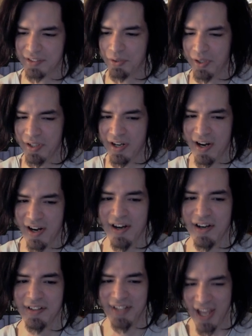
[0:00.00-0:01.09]
corner!
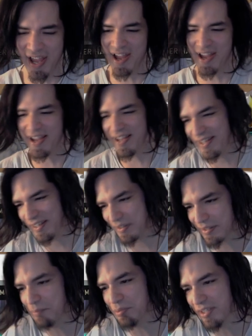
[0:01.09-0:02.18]
Yay! That's
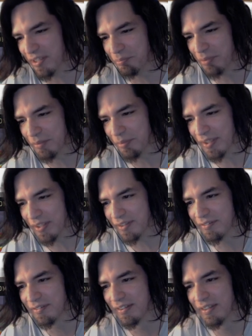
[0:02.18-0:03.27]
not Blood Elf baby.
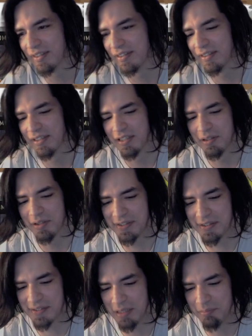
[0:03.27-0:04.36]
It's
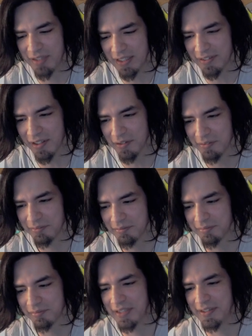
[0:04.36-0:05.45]
the same thing though.
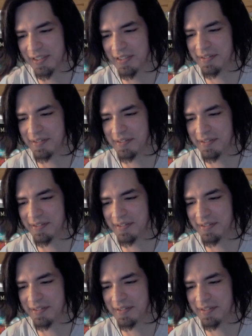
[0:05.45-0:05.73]
Is he gonna